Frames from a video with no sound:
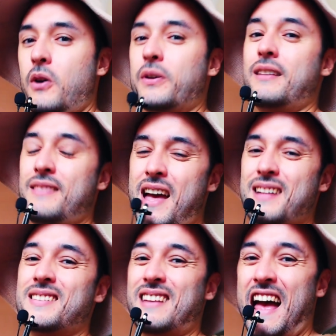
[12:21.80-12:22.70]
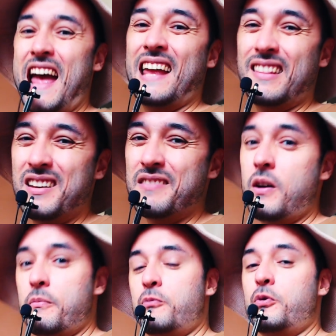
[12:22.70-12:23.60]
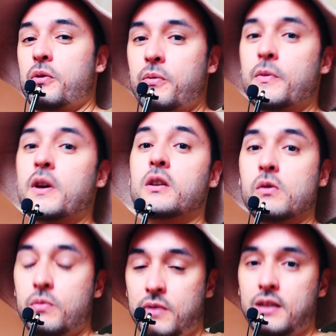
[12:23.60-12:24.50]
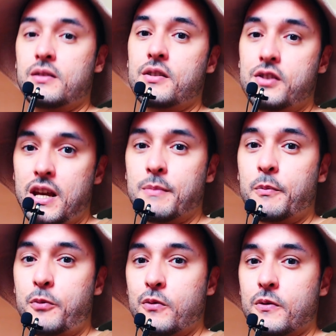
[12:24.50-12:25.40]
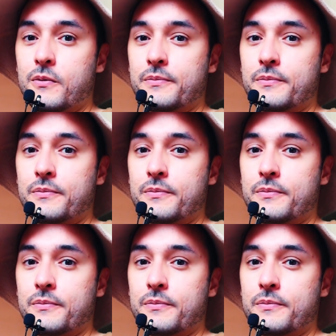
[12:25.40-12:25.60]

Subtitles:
Okay, that's kind of homebrew. You need your GM approval.